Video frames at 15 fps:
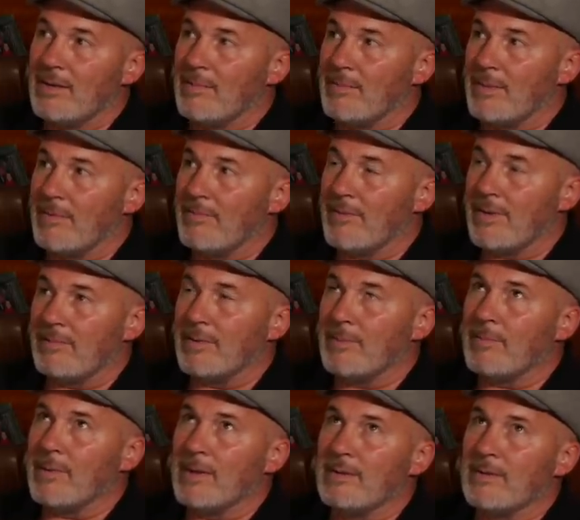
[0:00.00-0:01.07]
my
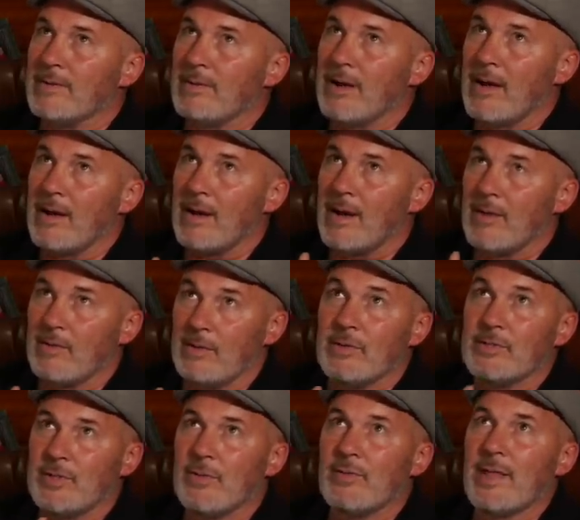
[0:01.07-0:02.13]
favorite, but I will
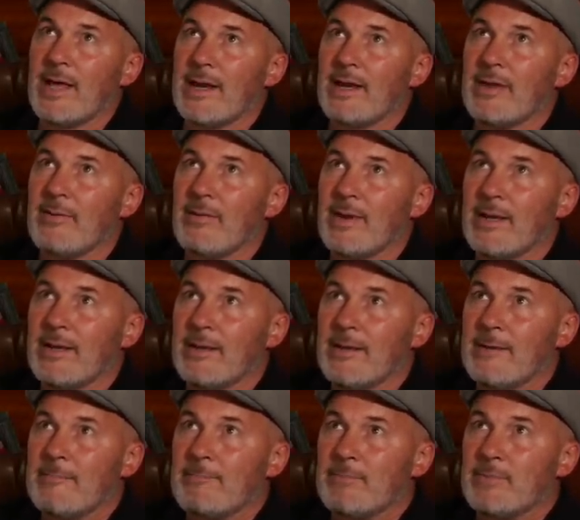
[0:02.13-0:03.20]
do that anyway,
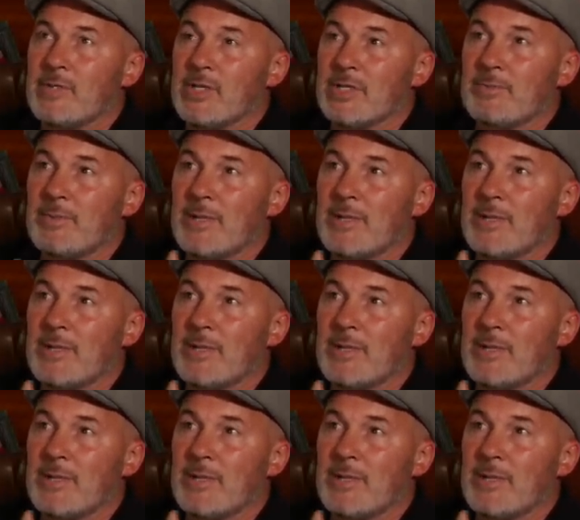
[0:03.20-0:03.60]
just